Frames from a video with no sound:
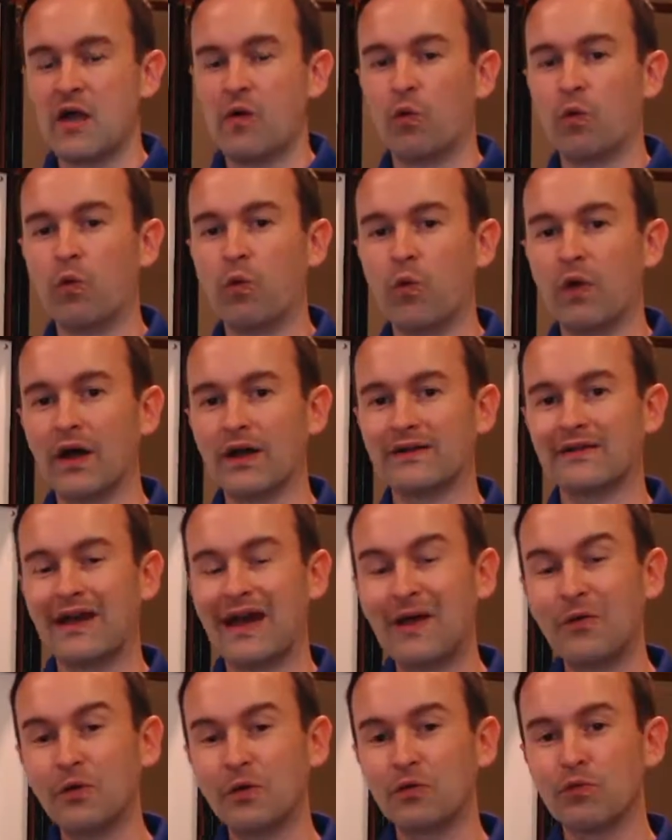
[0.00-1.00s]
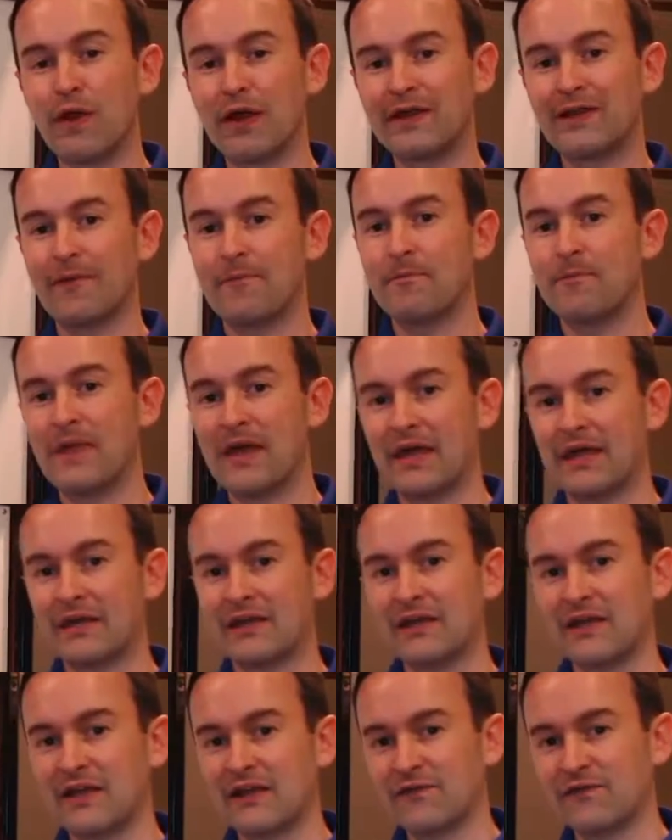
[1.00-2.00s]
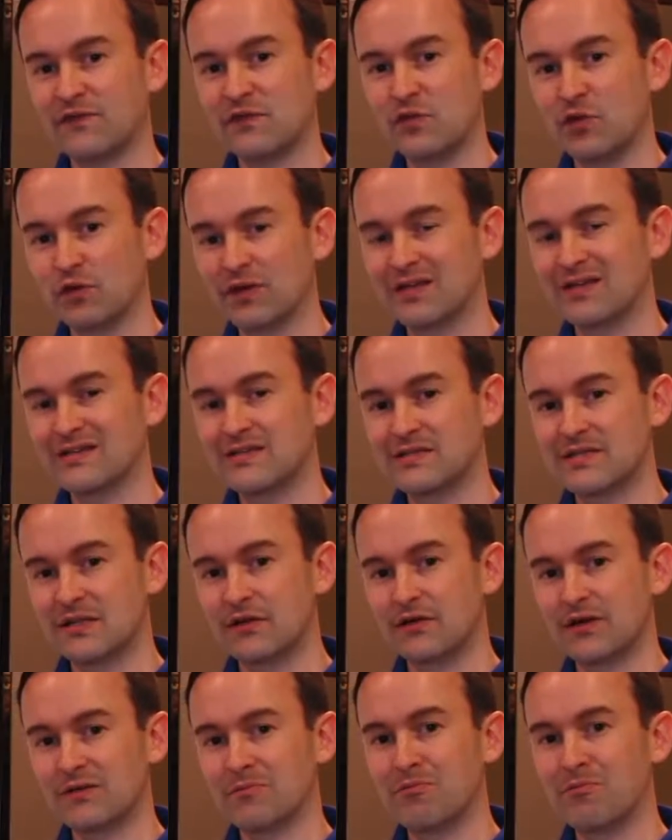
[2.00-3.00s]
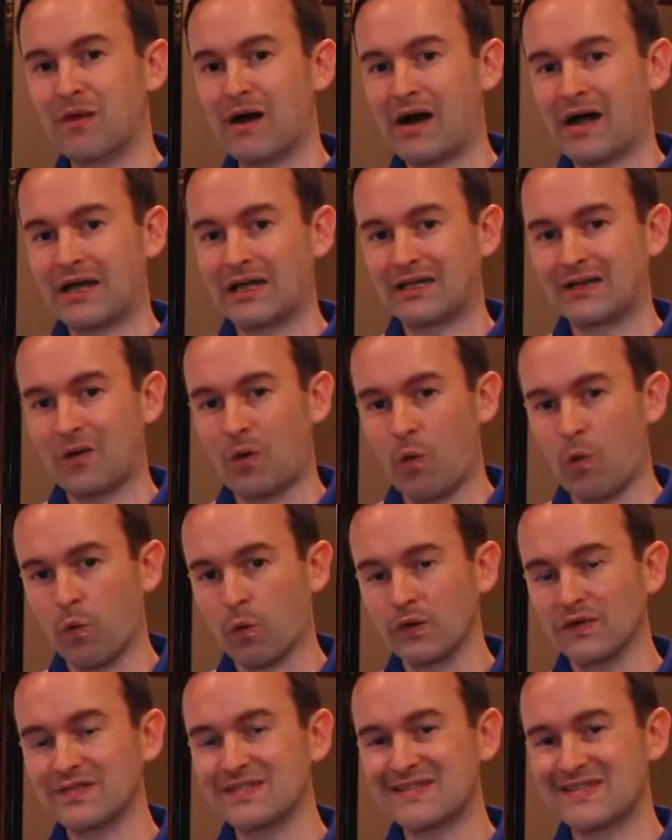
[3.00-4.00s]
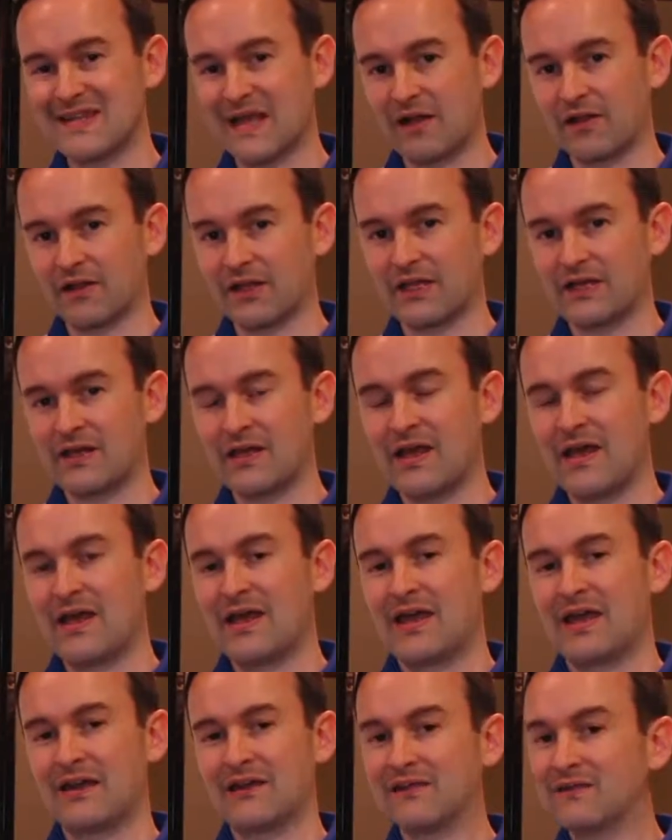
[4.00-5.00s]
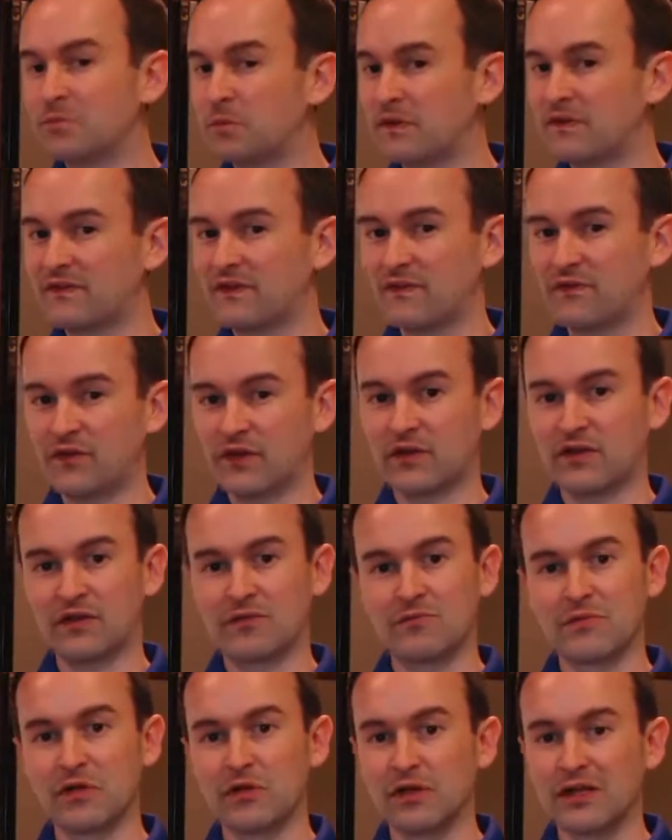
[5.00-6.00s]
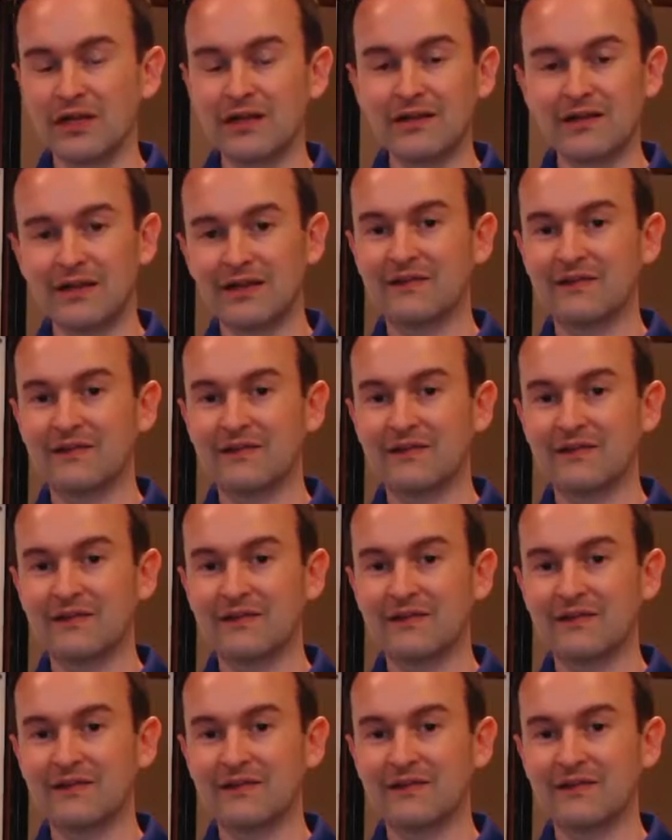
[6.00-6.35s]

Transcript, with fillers: What I would recommend if you're considering buying or selling in a specific community,